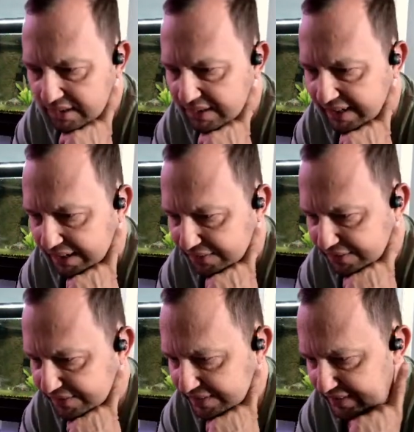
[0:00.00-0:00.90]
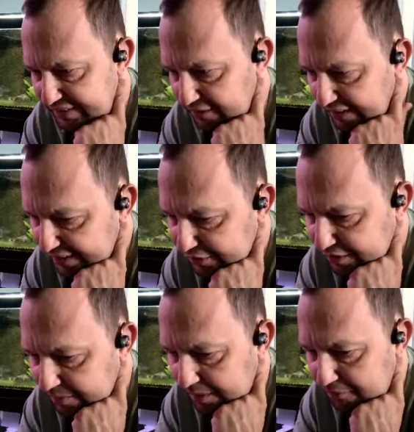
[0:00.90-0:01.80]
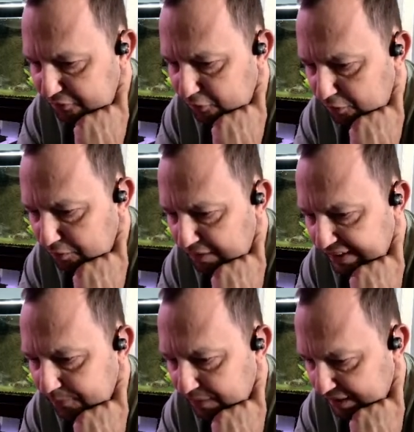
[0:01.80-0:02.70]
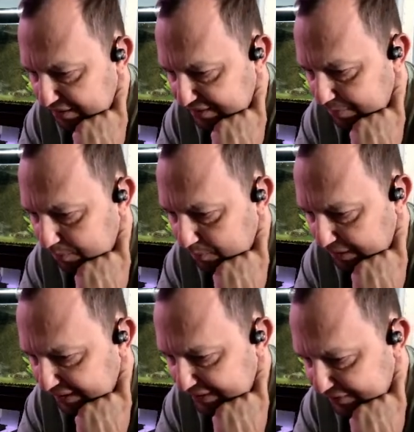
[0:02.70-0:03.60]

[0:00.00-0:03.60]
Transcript: Yeah, this scene right here is going to be for like when I step away.